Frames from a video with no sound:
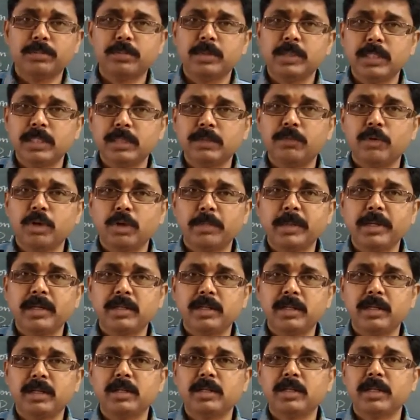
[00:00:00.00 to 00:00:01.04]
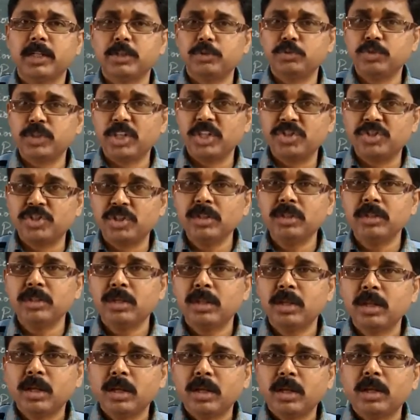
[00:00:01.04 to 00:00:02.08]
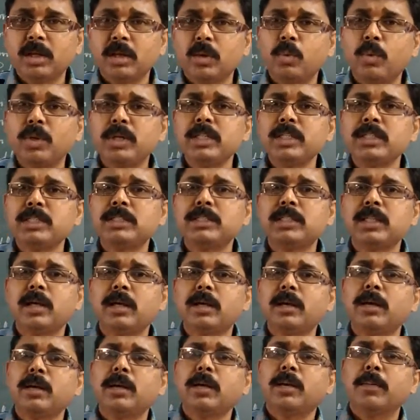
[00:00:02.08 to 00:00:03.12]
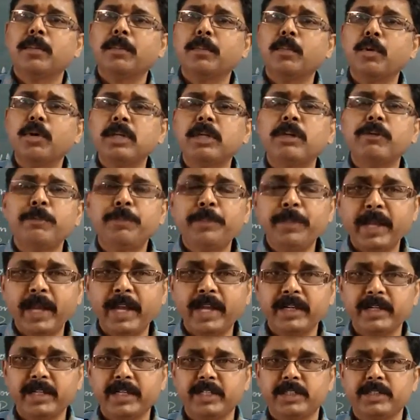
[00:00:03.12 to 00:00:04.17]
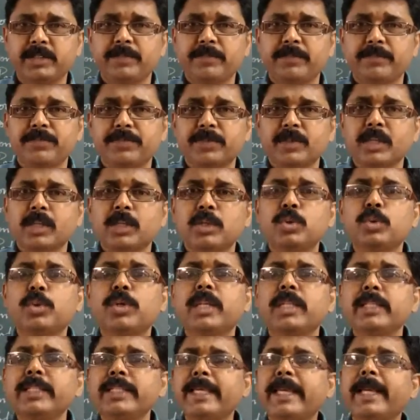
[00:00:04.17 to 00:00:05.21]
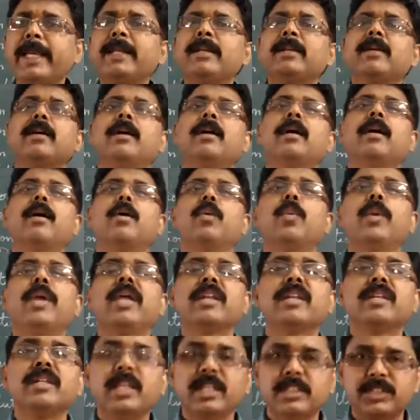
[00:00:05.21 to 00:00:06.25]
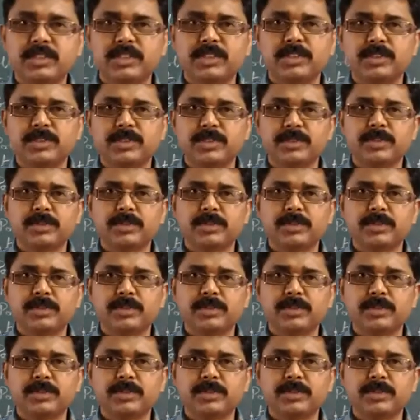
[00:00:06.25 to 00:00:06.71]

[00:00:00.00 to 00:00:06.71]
environmental education. Now what is the motive behind it? To create awareness